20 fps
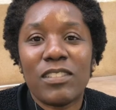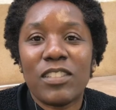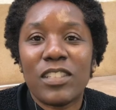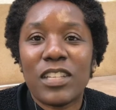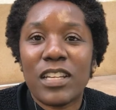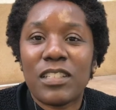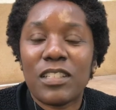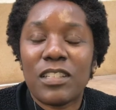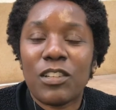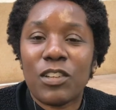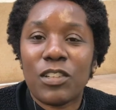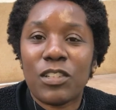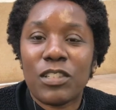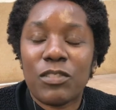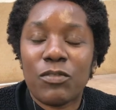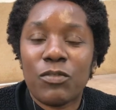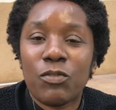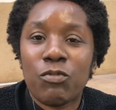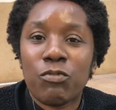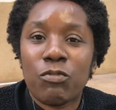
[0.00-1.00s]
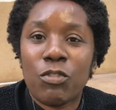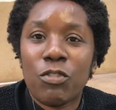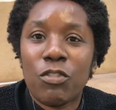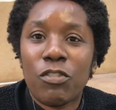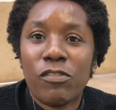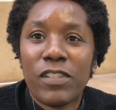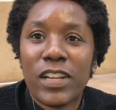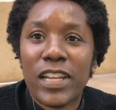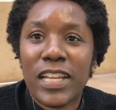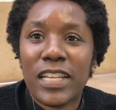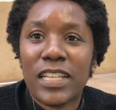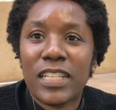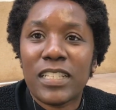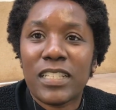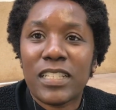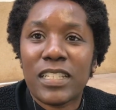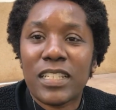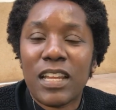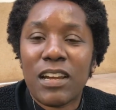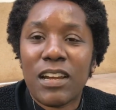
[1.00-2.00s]
does lots of
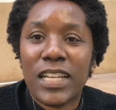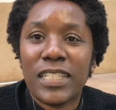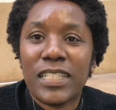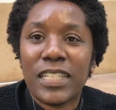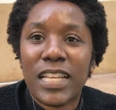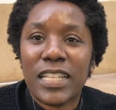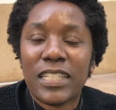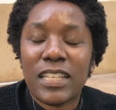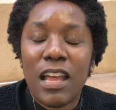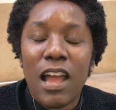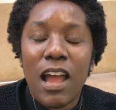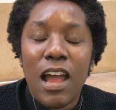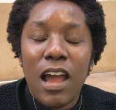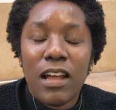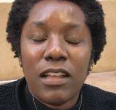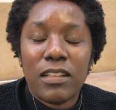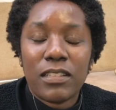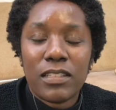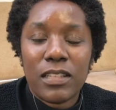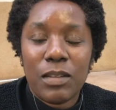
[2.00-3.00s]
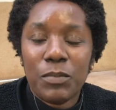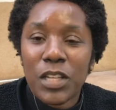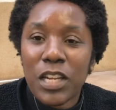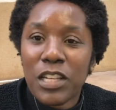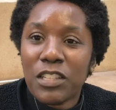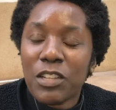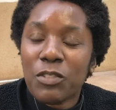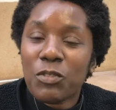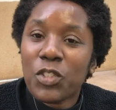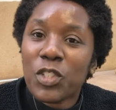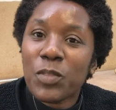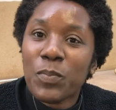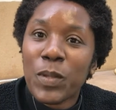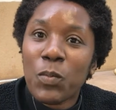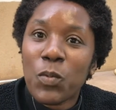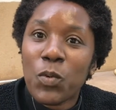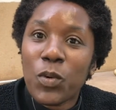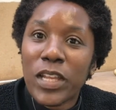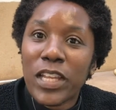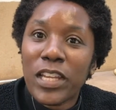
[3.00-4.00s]
drawings and ideas. Sometimes I'll just be
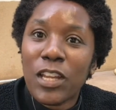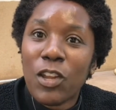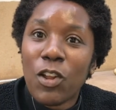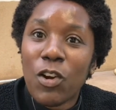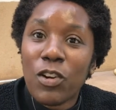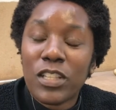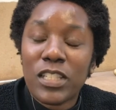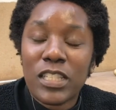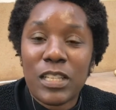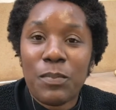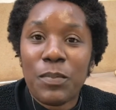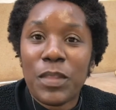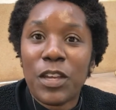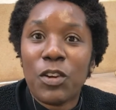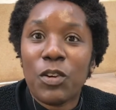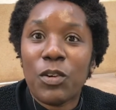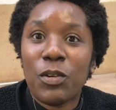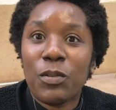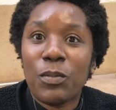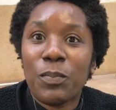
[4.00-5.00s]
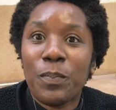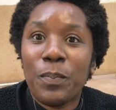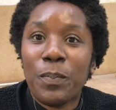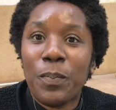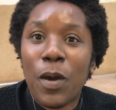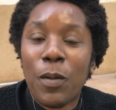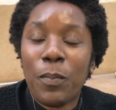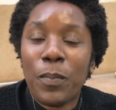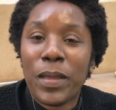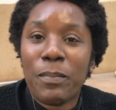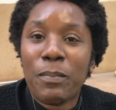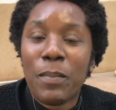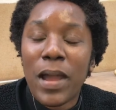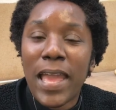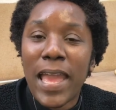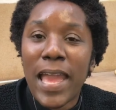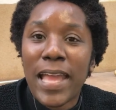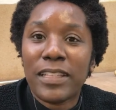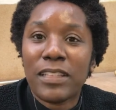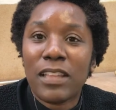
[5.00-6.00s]
walking along and something will pop in my
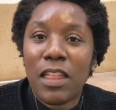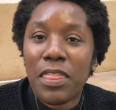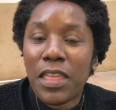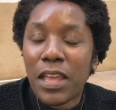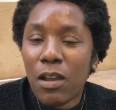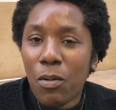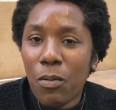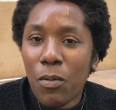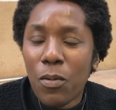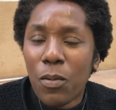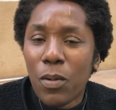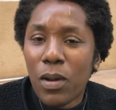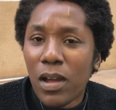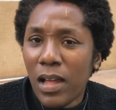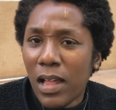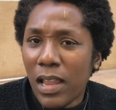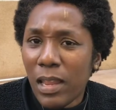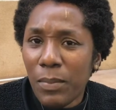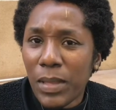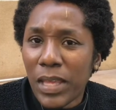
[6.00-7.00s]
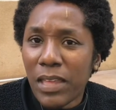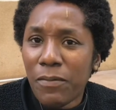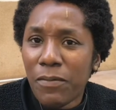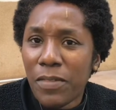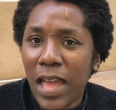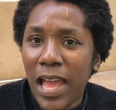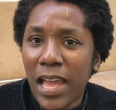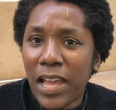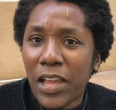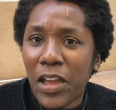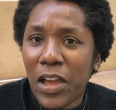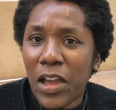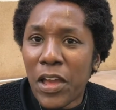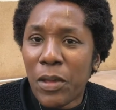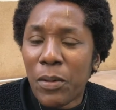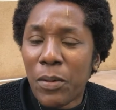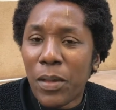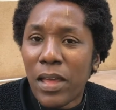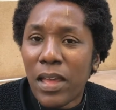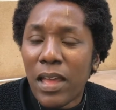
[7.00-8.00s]
head and I think, oh, let me give that a
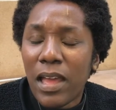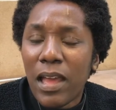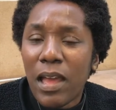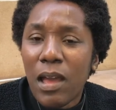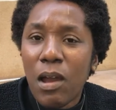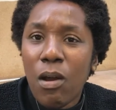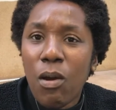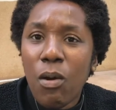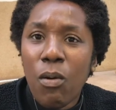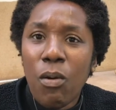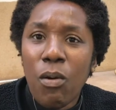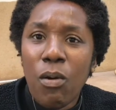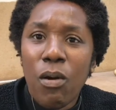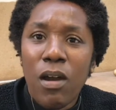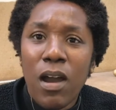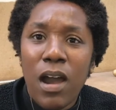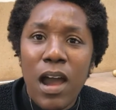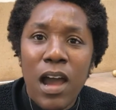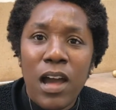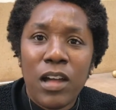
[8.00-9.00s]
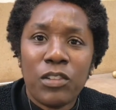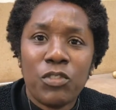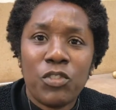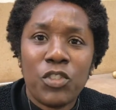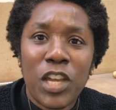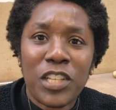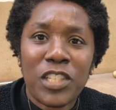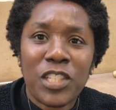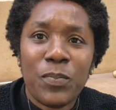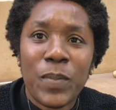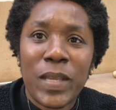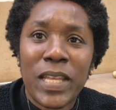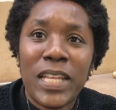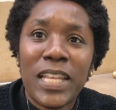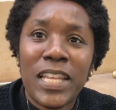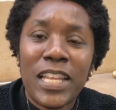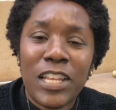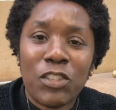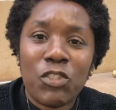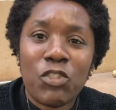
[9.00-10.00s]
go. Or I'll just be
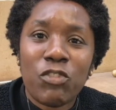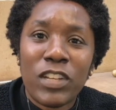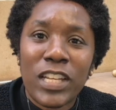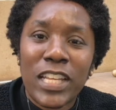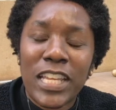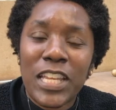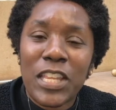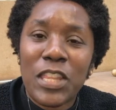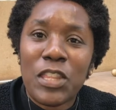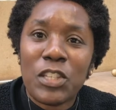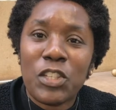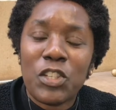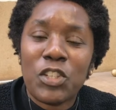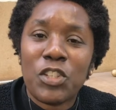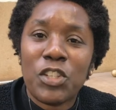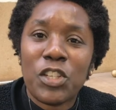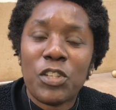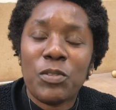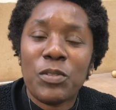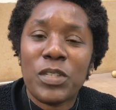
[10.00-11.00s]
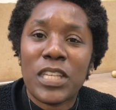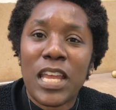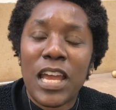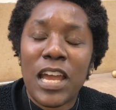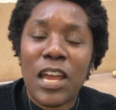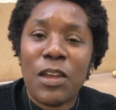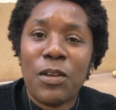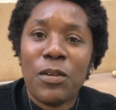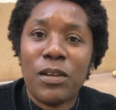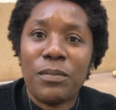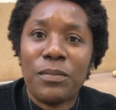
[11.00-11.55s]
literally in the studio